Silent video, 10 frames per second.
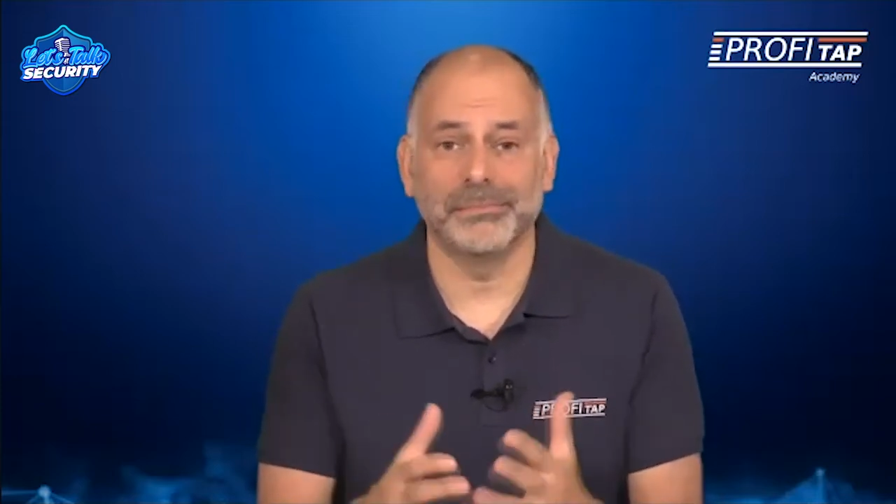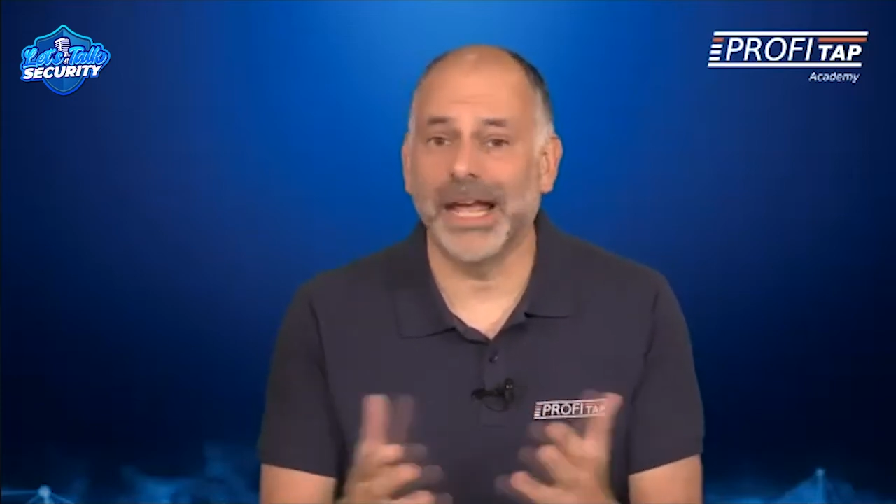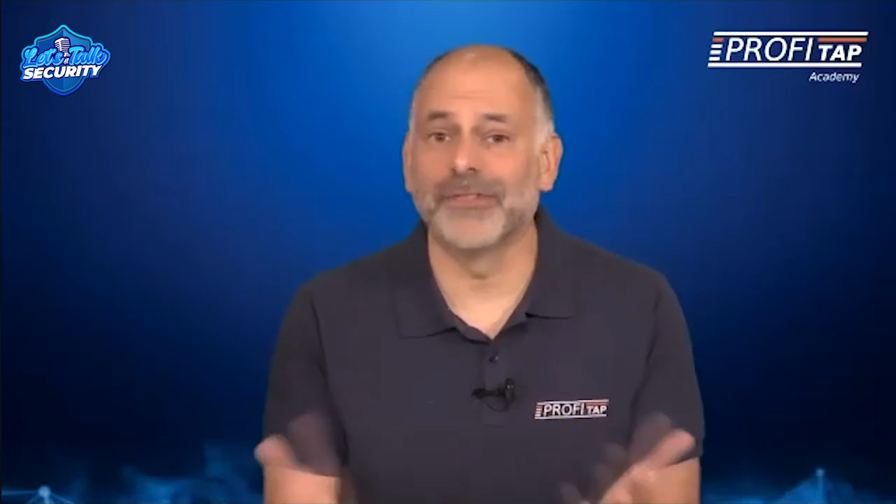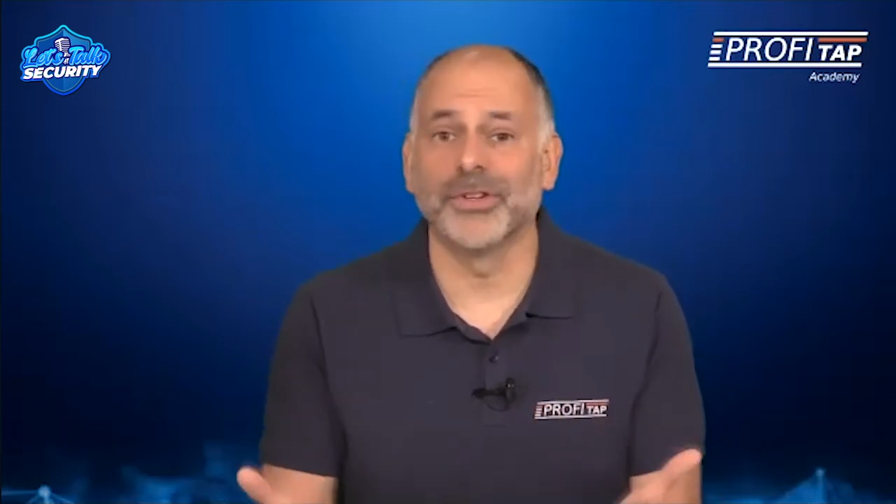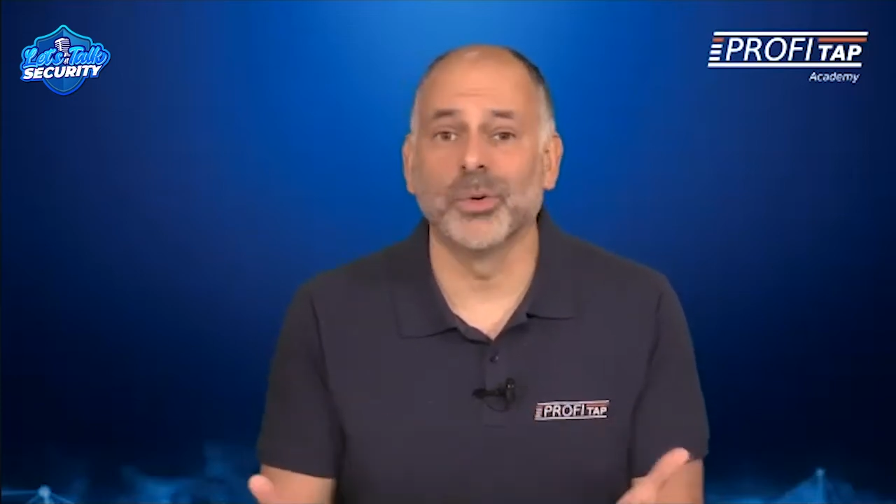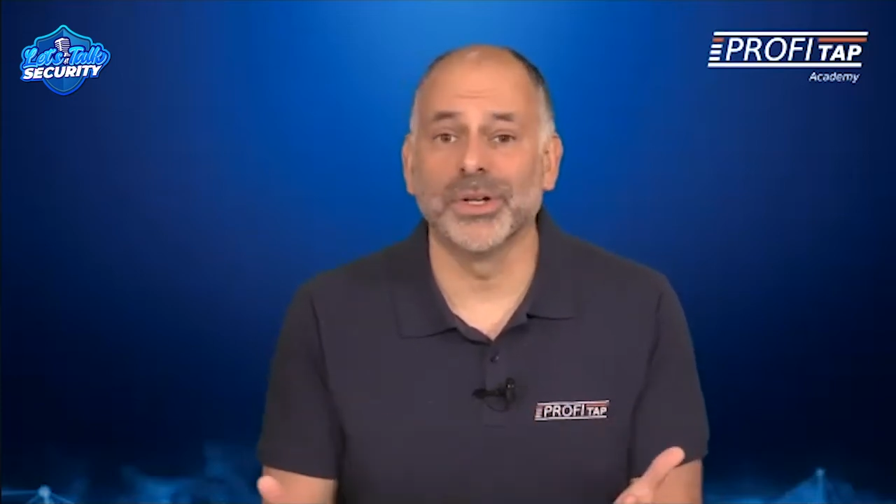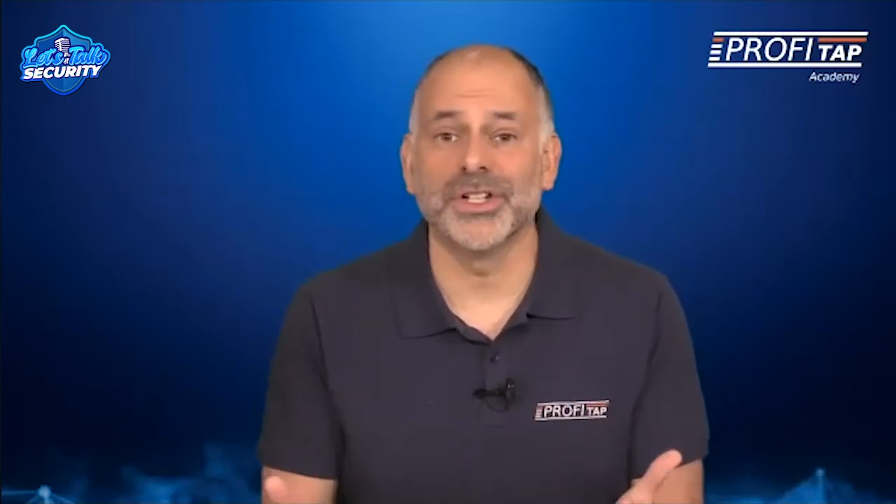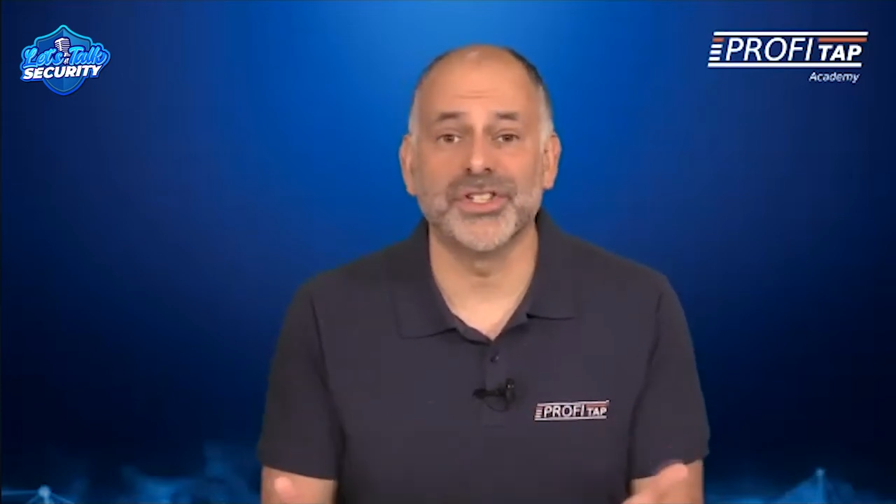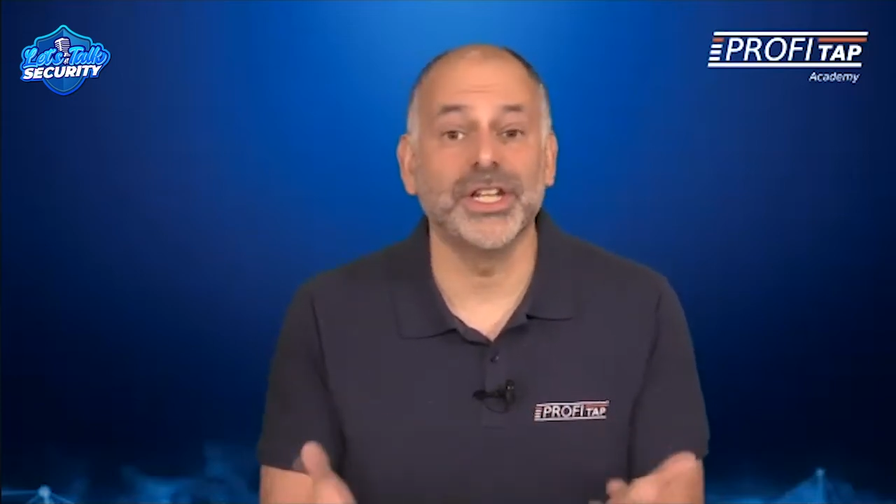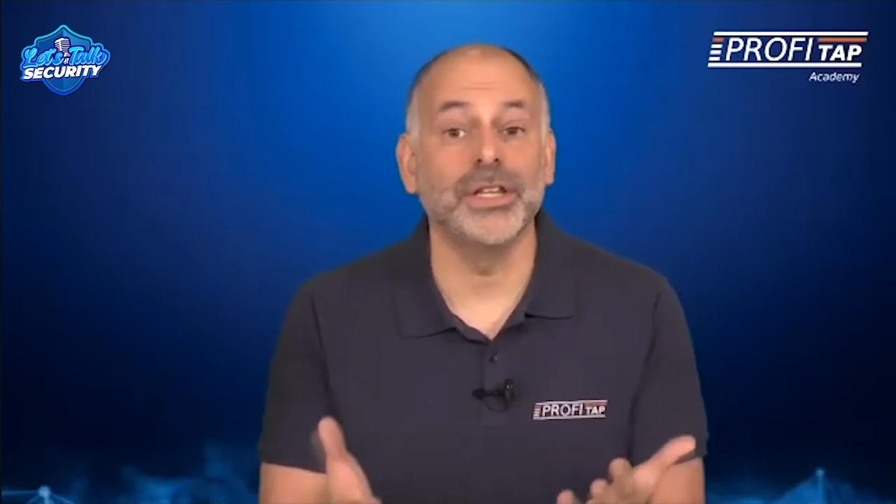everyone to
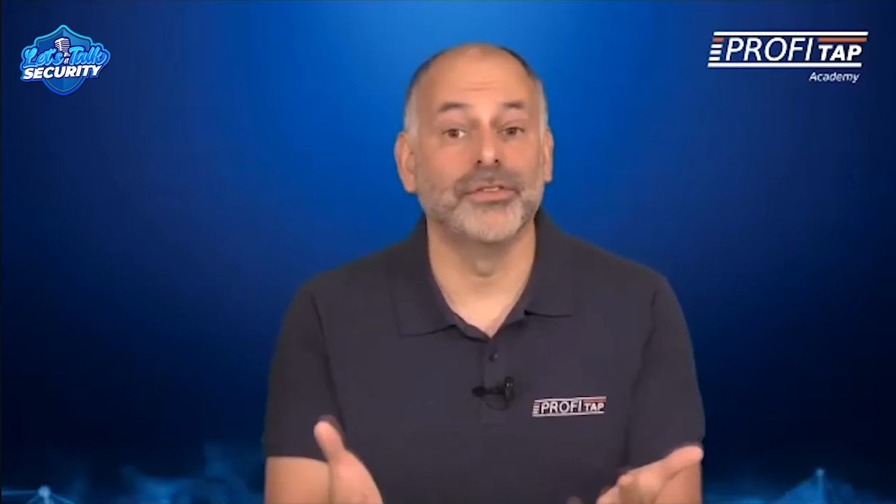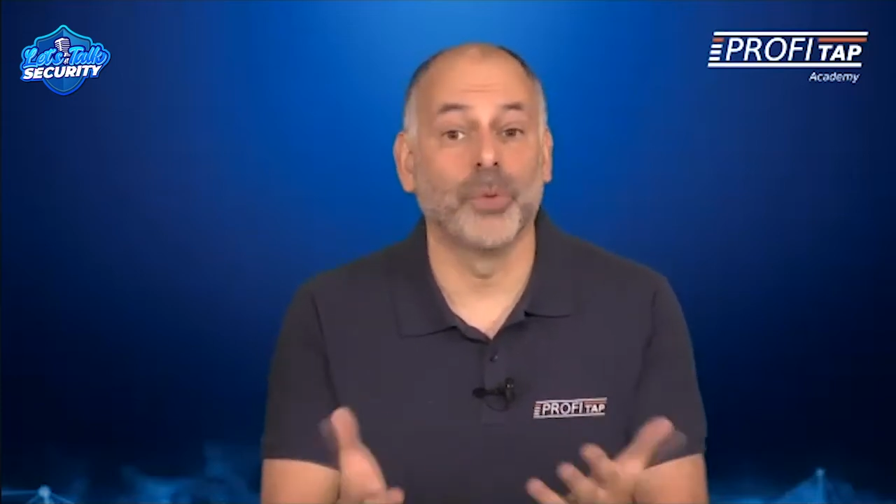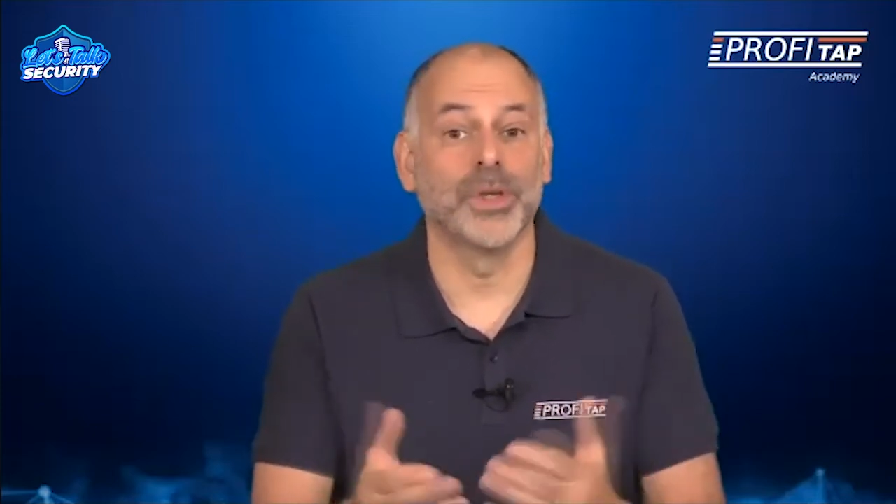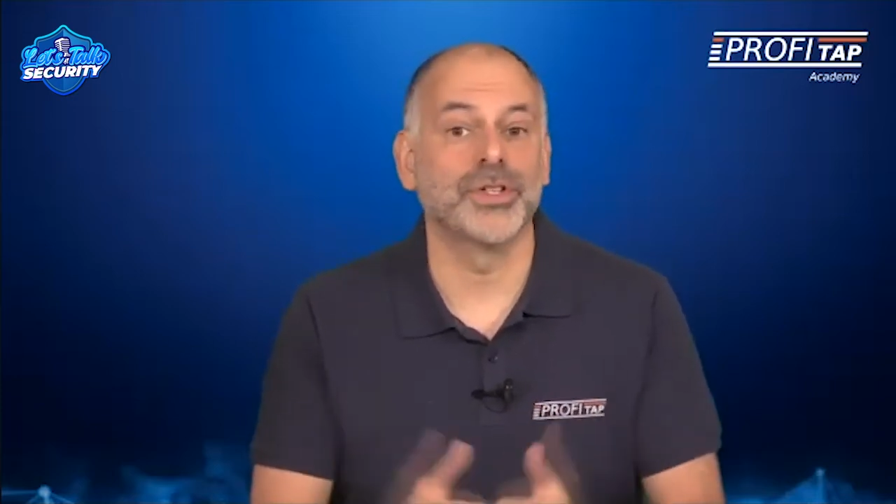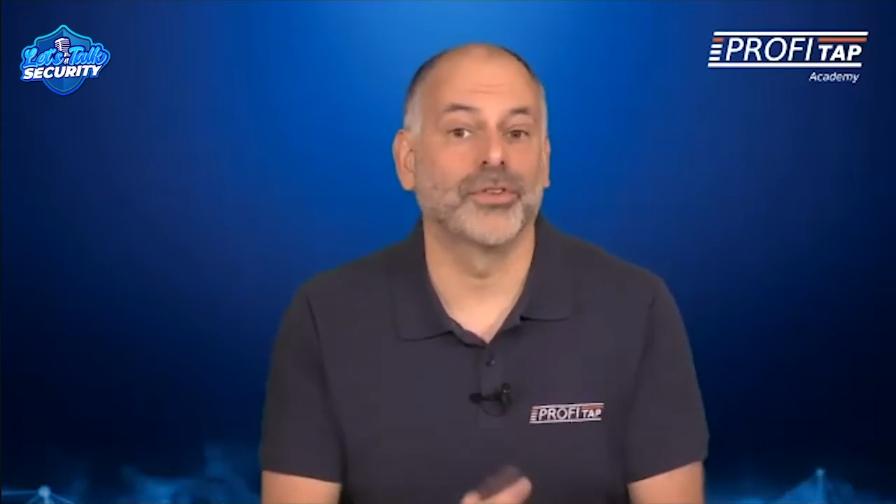see the voice